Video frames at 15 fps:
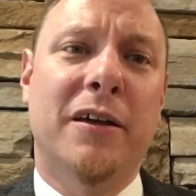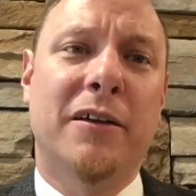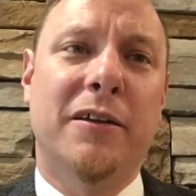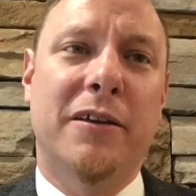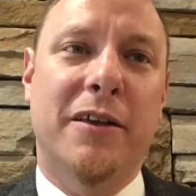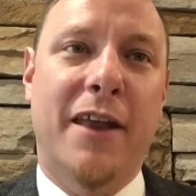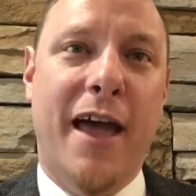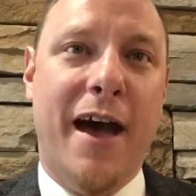
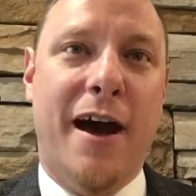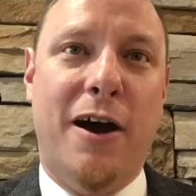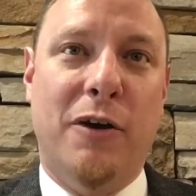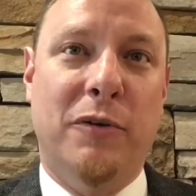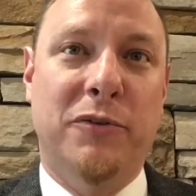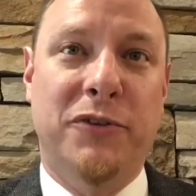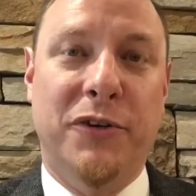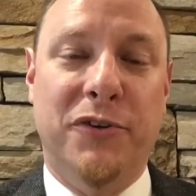
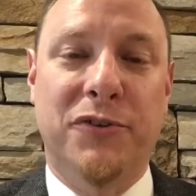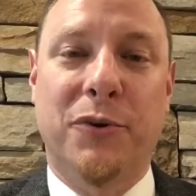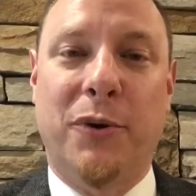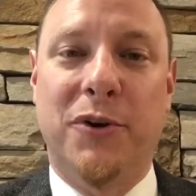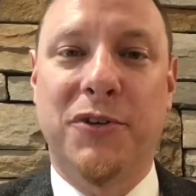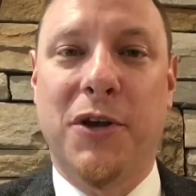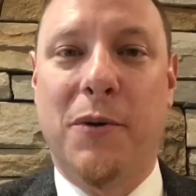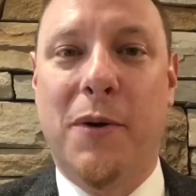Now, do your
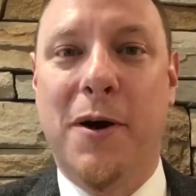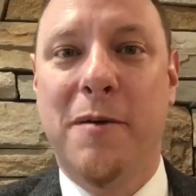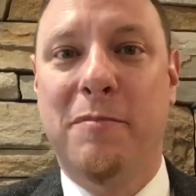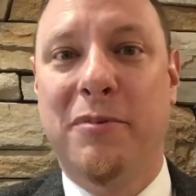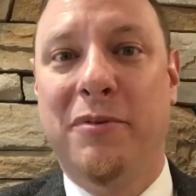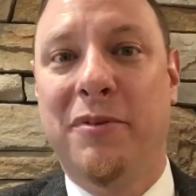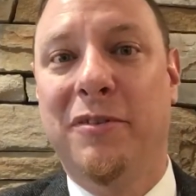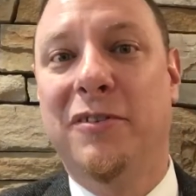scores go up?
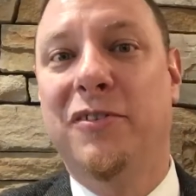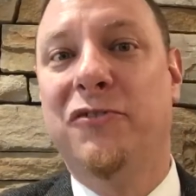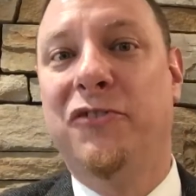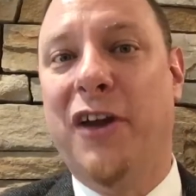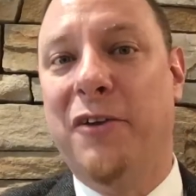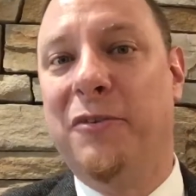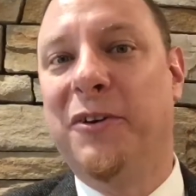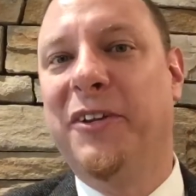
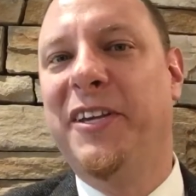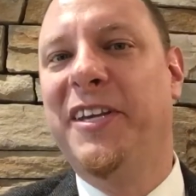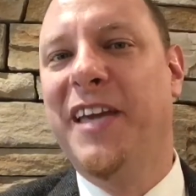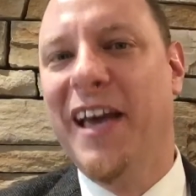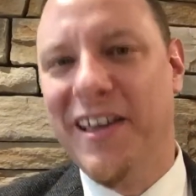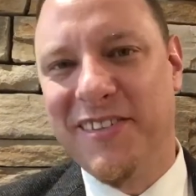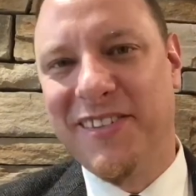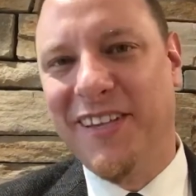Generally,
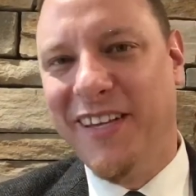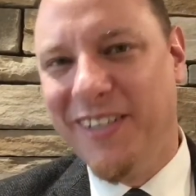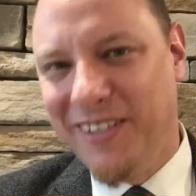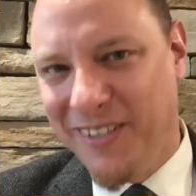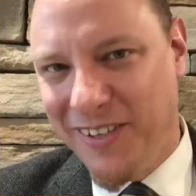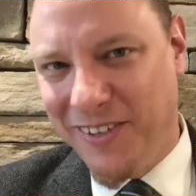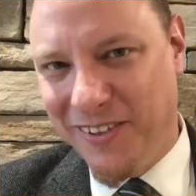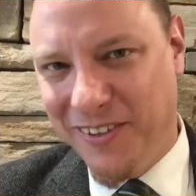yes, they
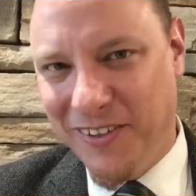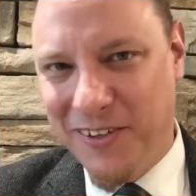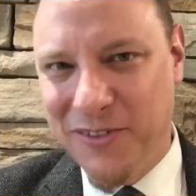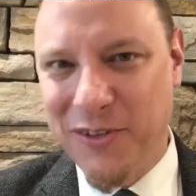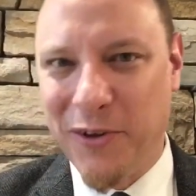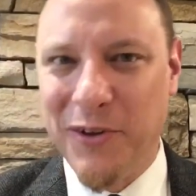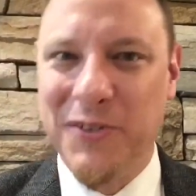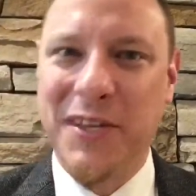do.
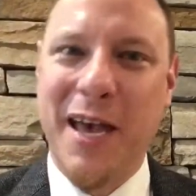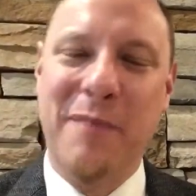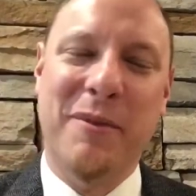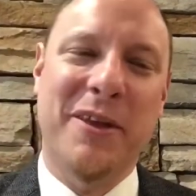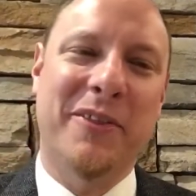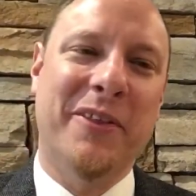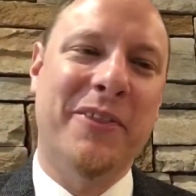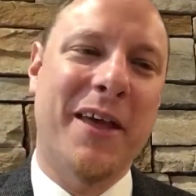So does that
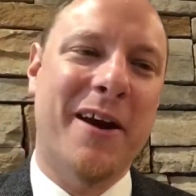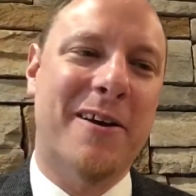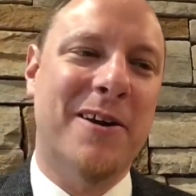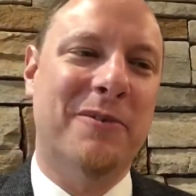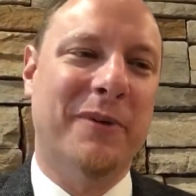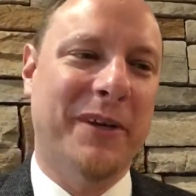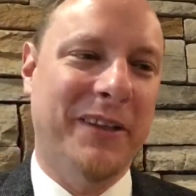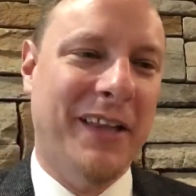mean that they
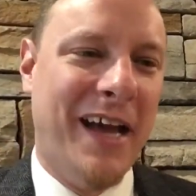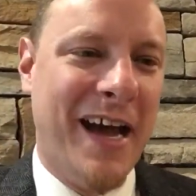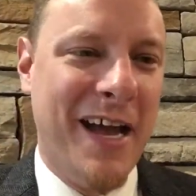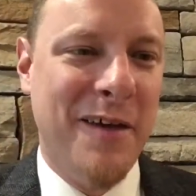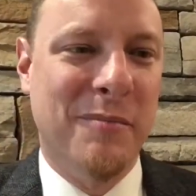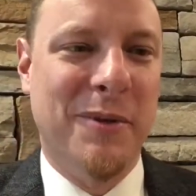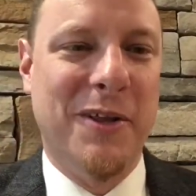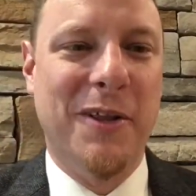aren't
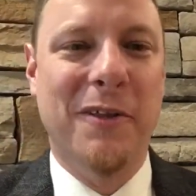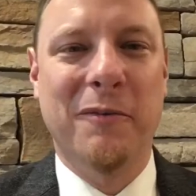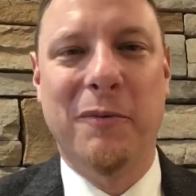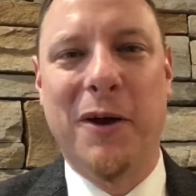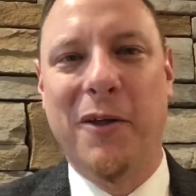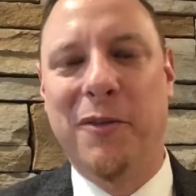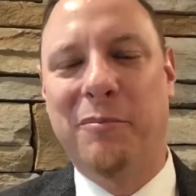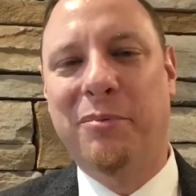reliable?
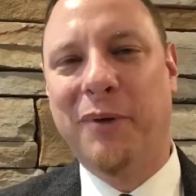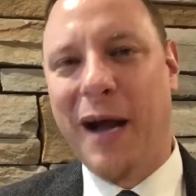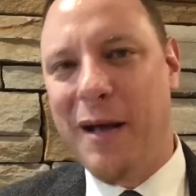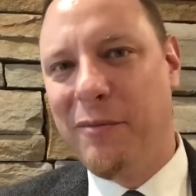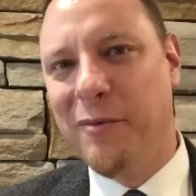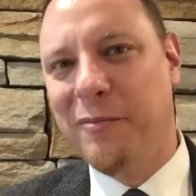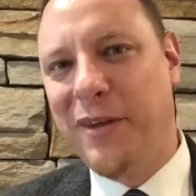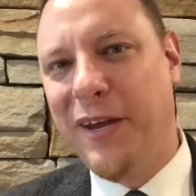Well, the
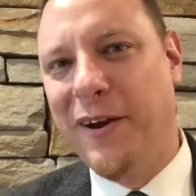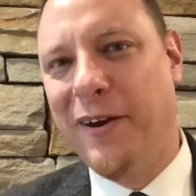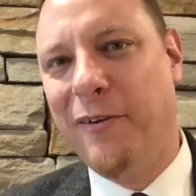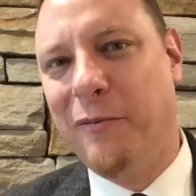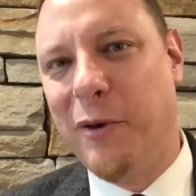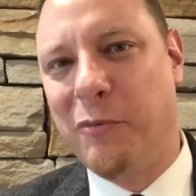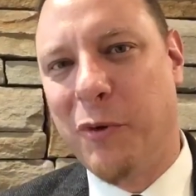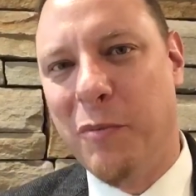problem here
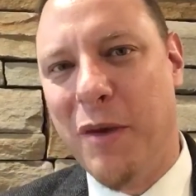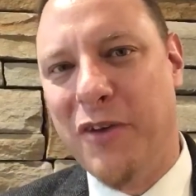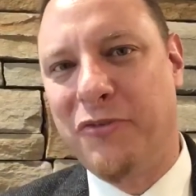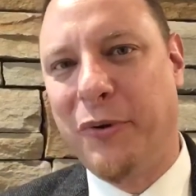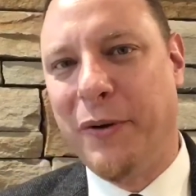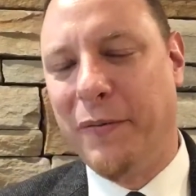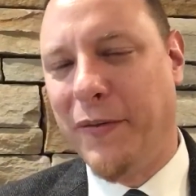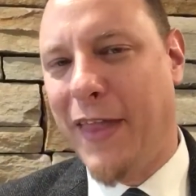when we're
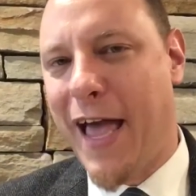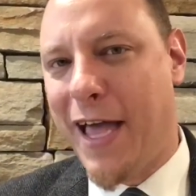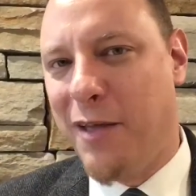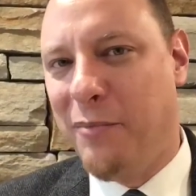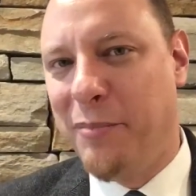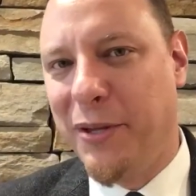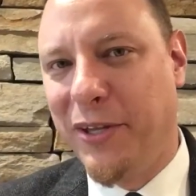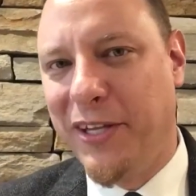measuring
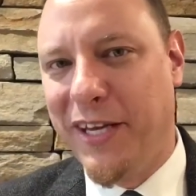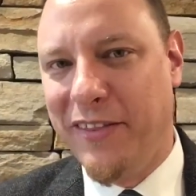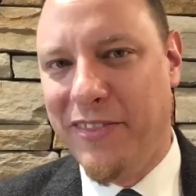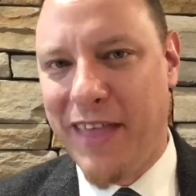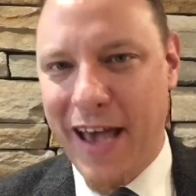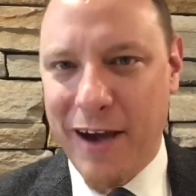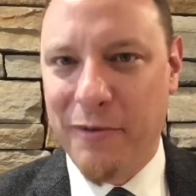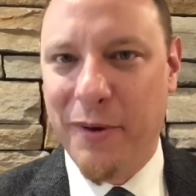reliability
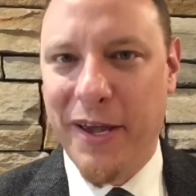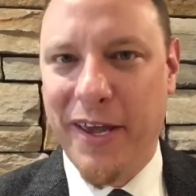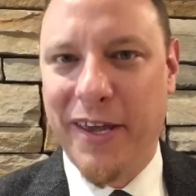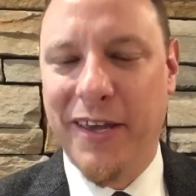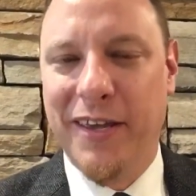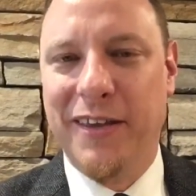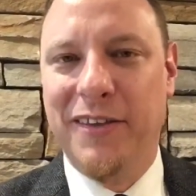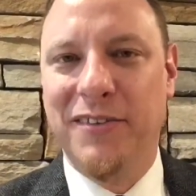that way
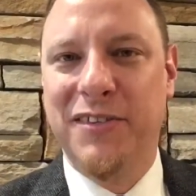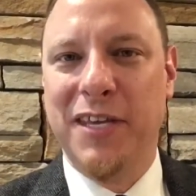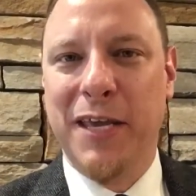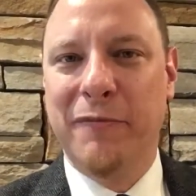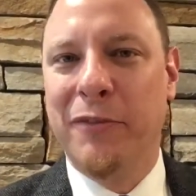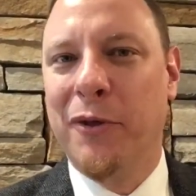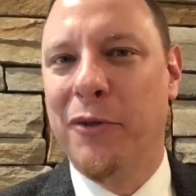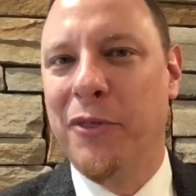is
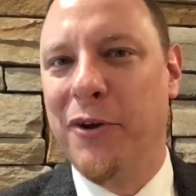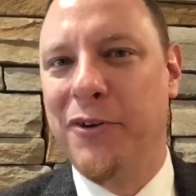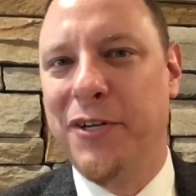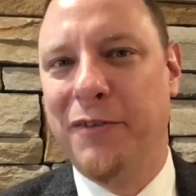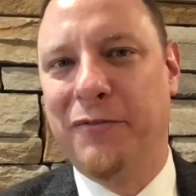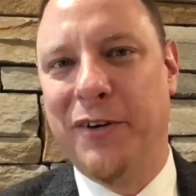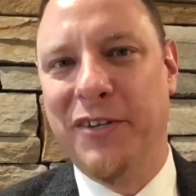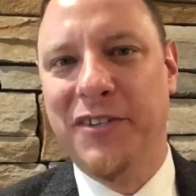even though they're
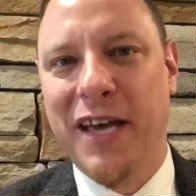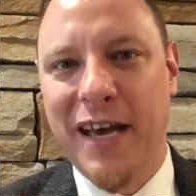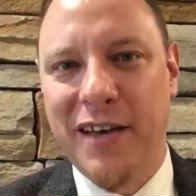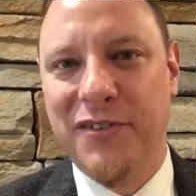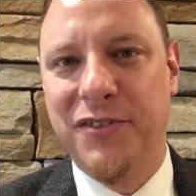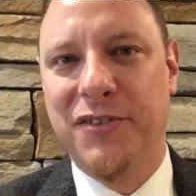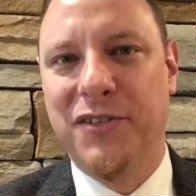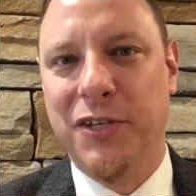different
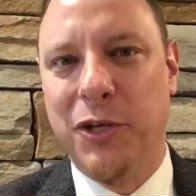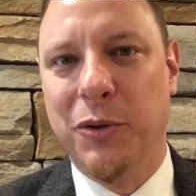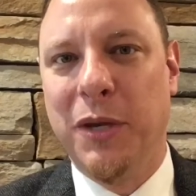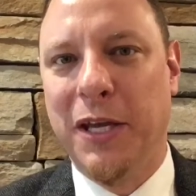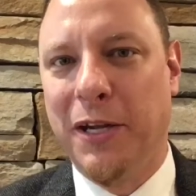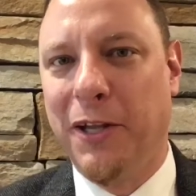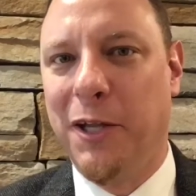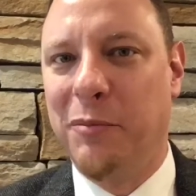tests, you get
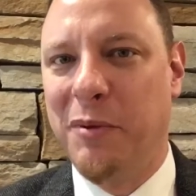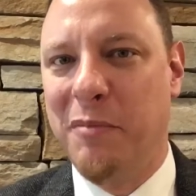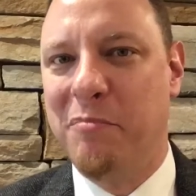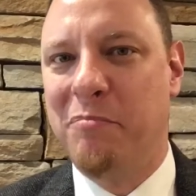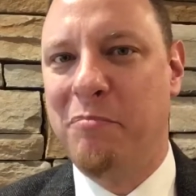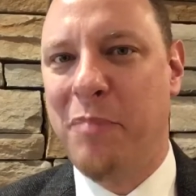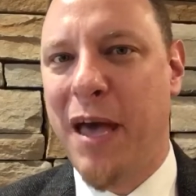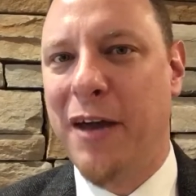a little
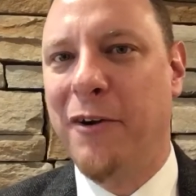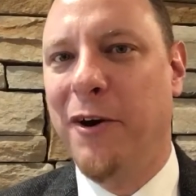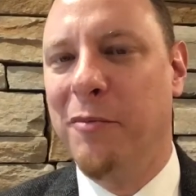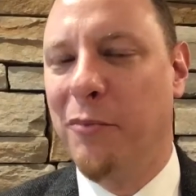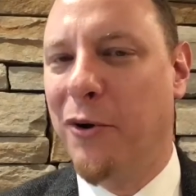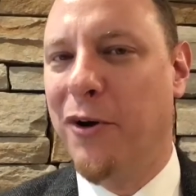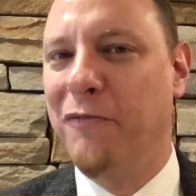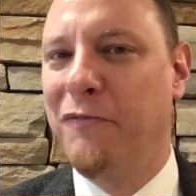bit better and
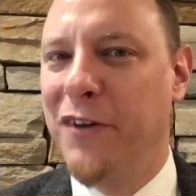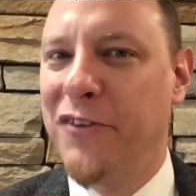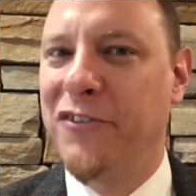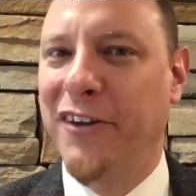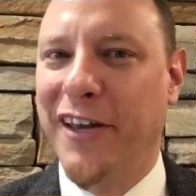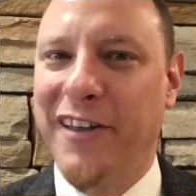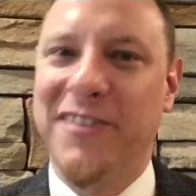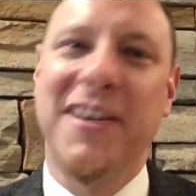more
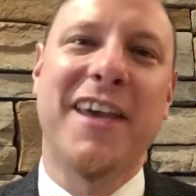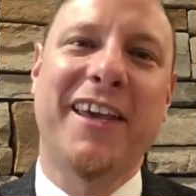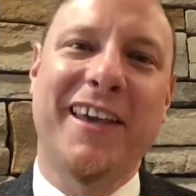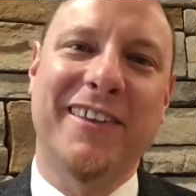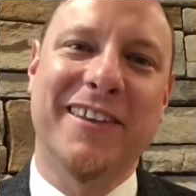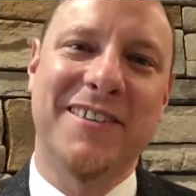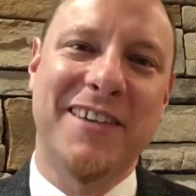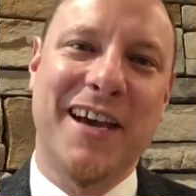efficient at
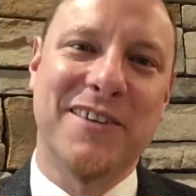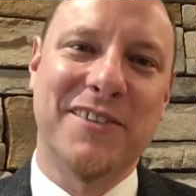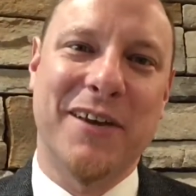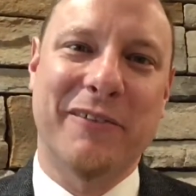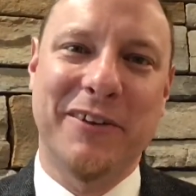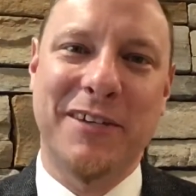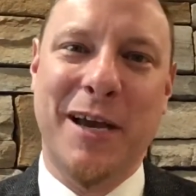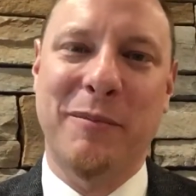taking the test
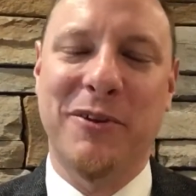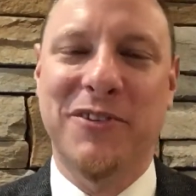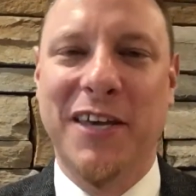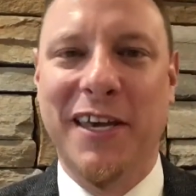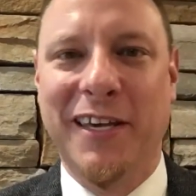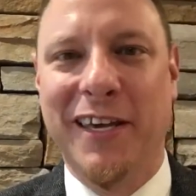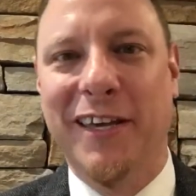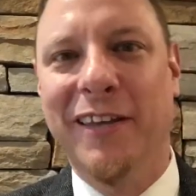every time you
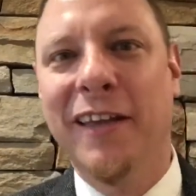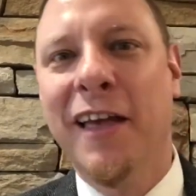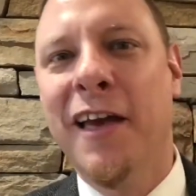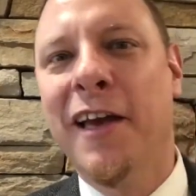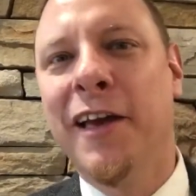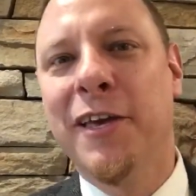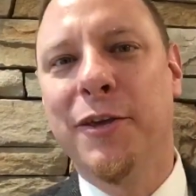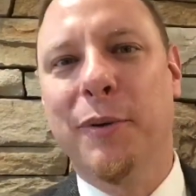take it.
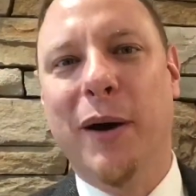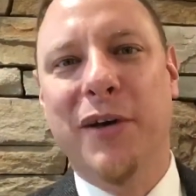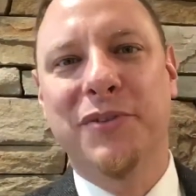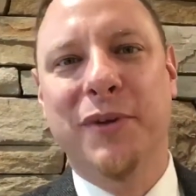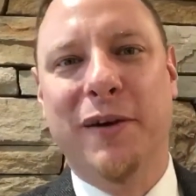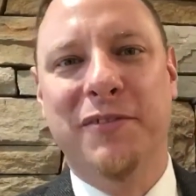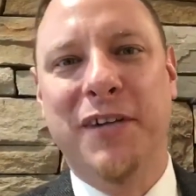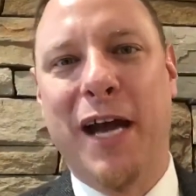You also
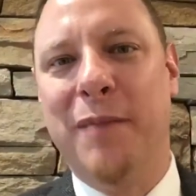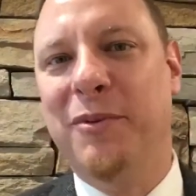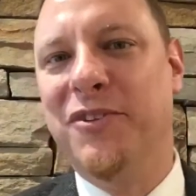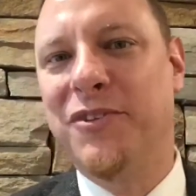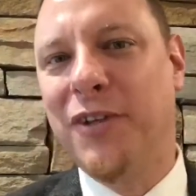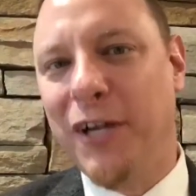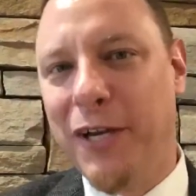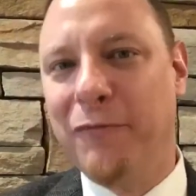have time to
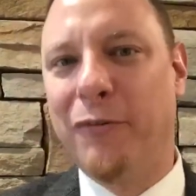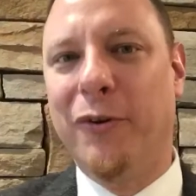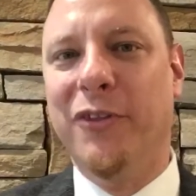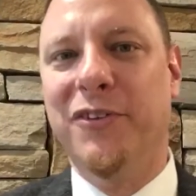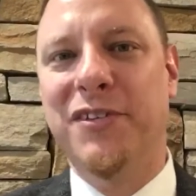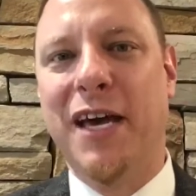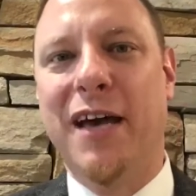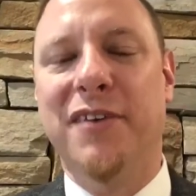study for the
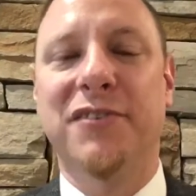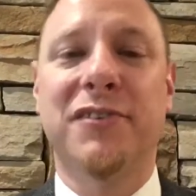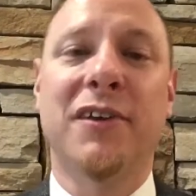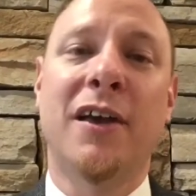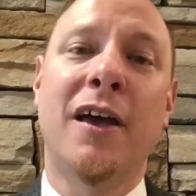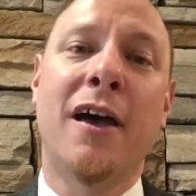test.